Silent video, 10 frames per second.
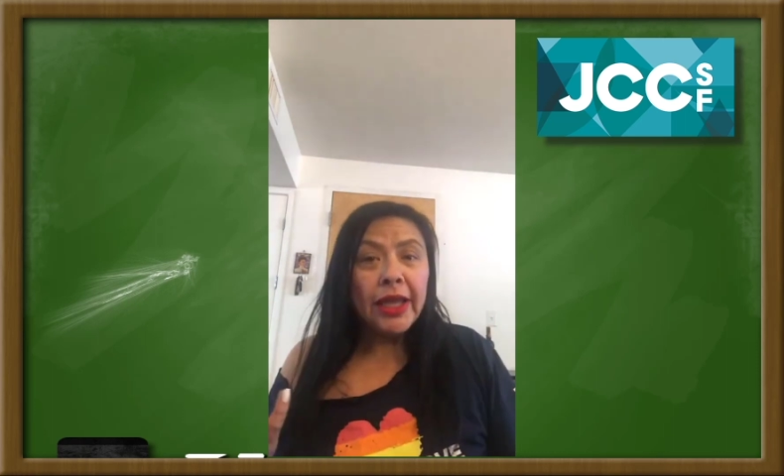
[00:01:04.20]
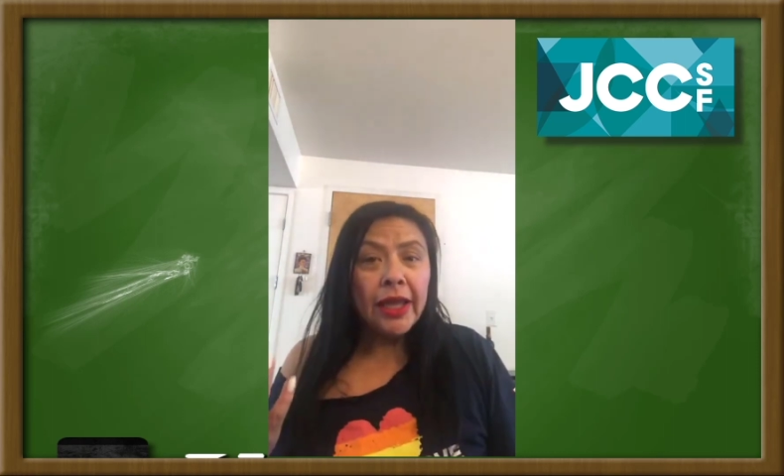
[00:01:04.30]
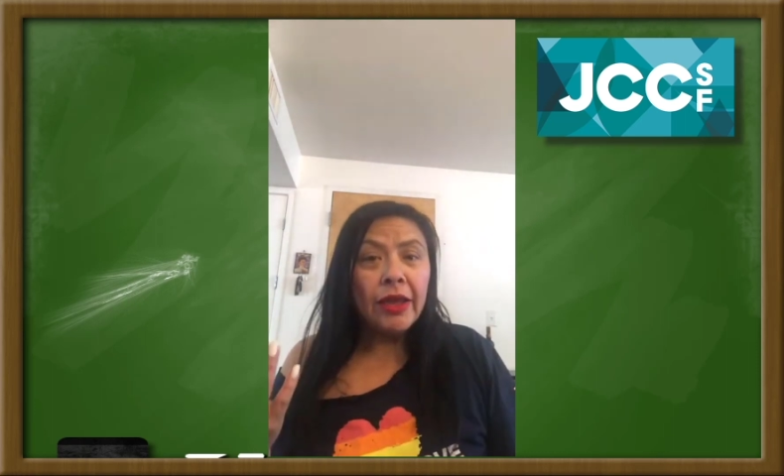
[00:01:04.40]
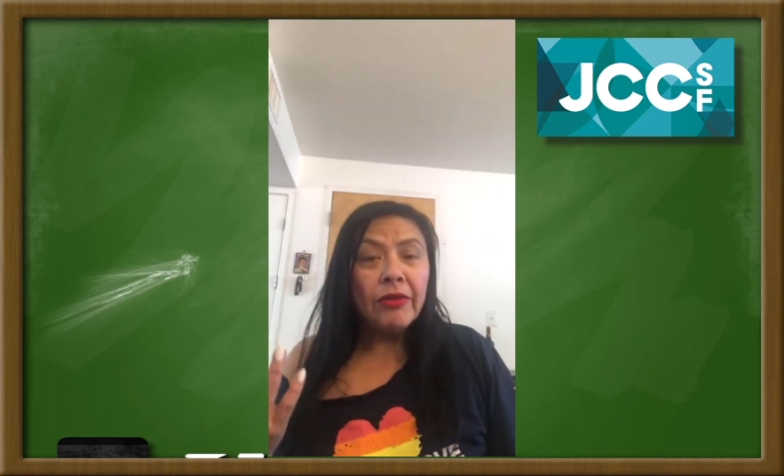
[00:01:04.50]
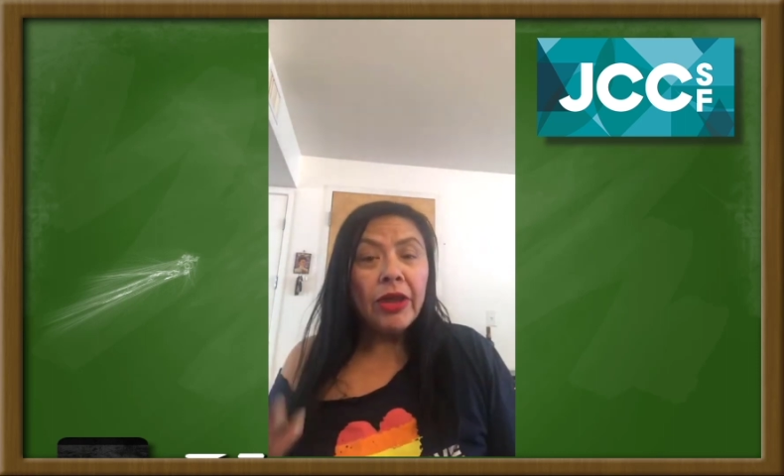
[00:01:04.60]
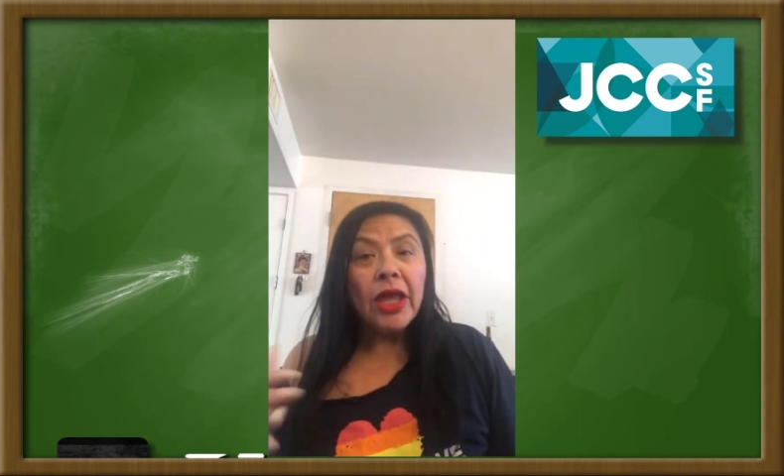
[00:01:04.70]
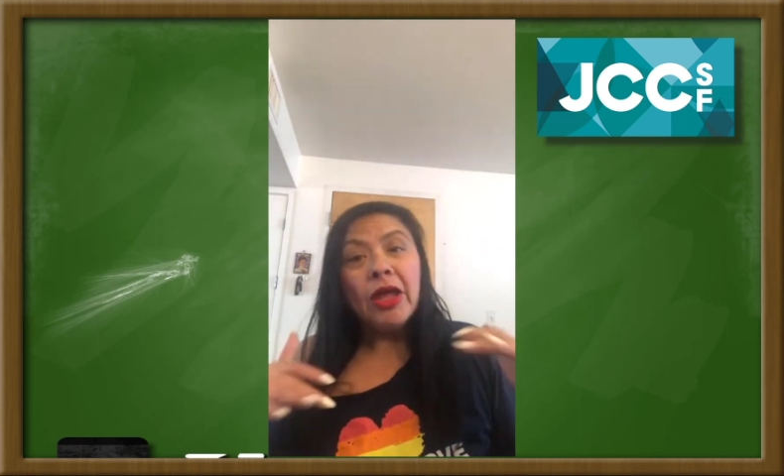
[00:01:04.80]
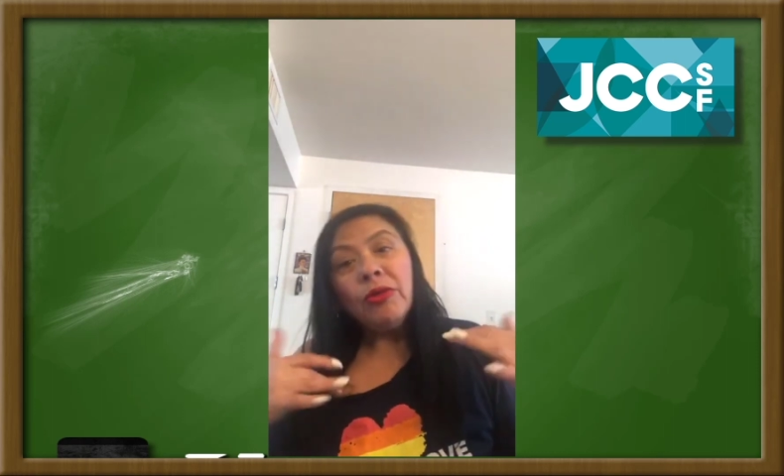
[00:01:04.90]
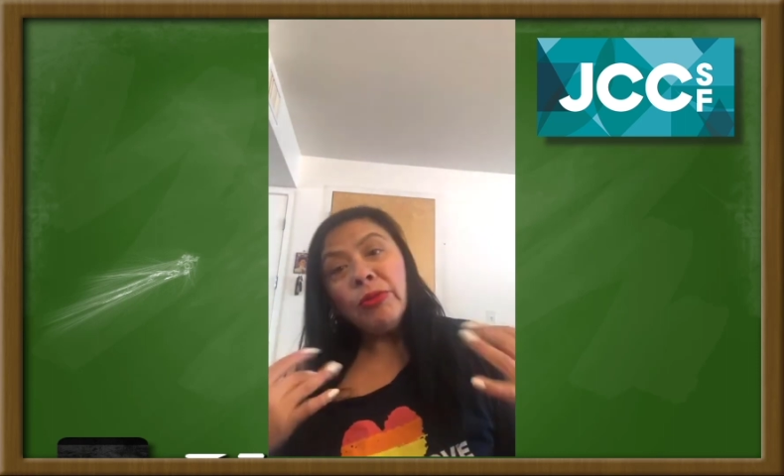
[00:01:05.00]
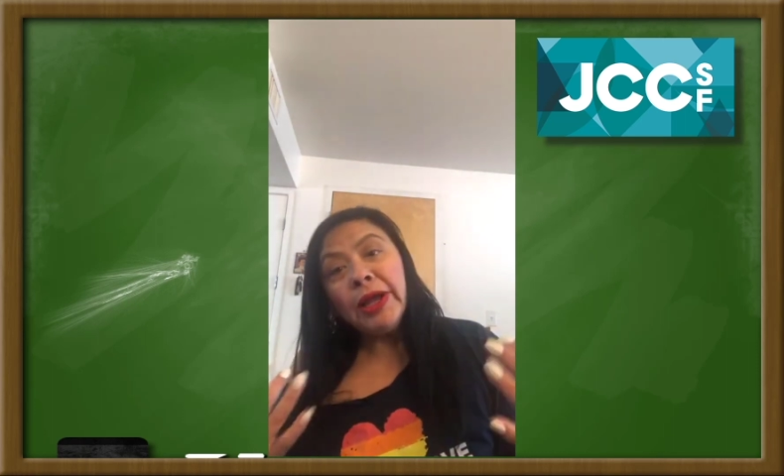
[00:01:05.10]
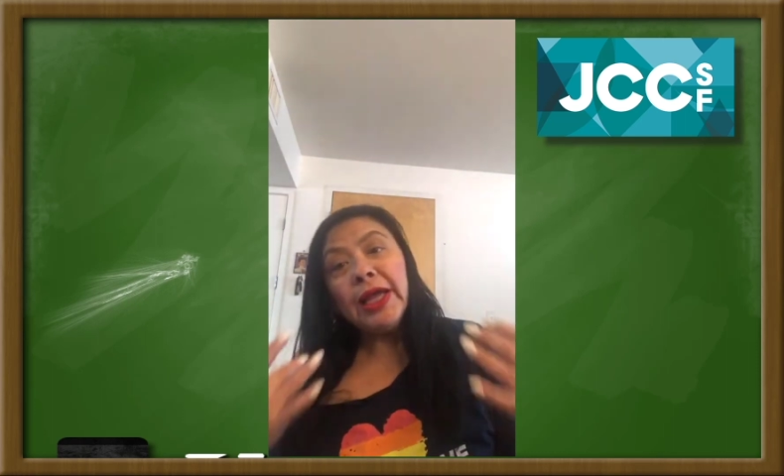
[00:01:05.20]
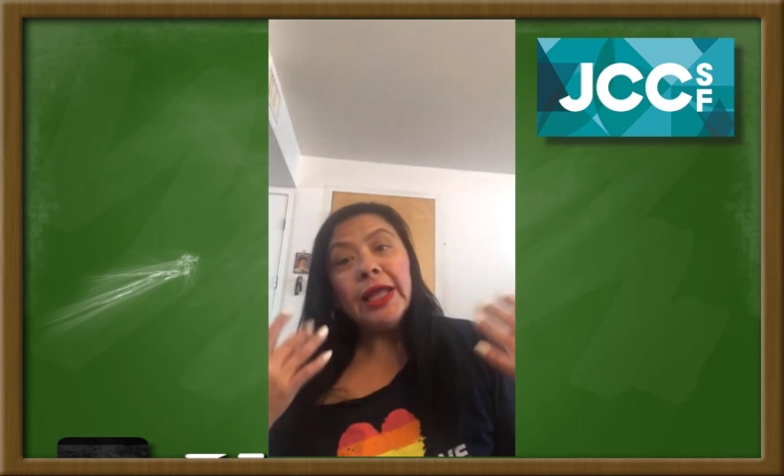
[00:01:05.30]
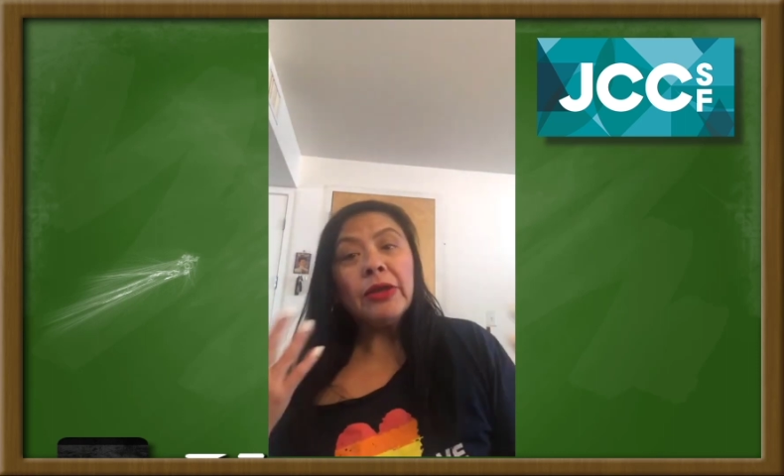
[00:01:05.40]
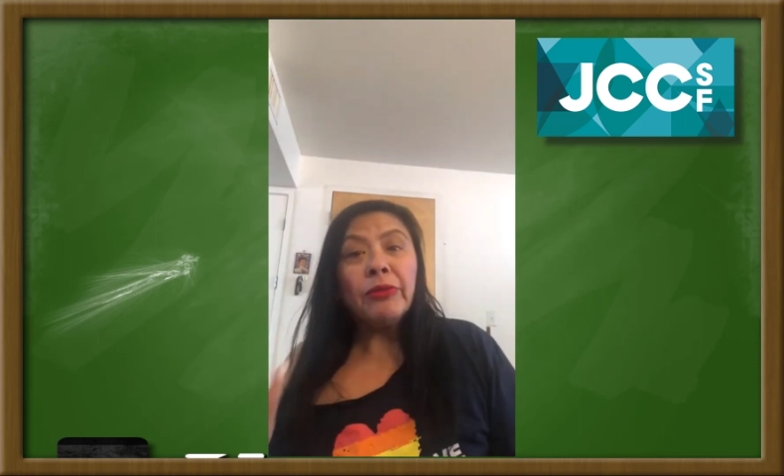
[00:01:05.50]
down, red,